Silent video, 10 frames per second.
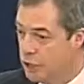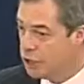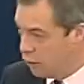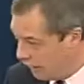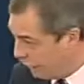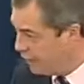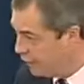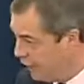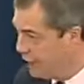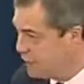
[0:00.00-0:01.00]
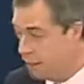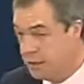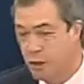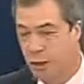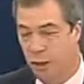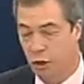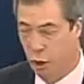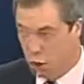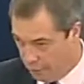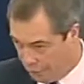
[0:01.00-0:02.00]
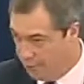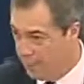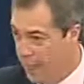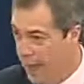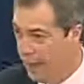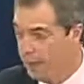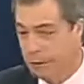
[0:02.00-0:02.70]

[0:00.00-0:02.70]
Just look at these faces. Look at the fear.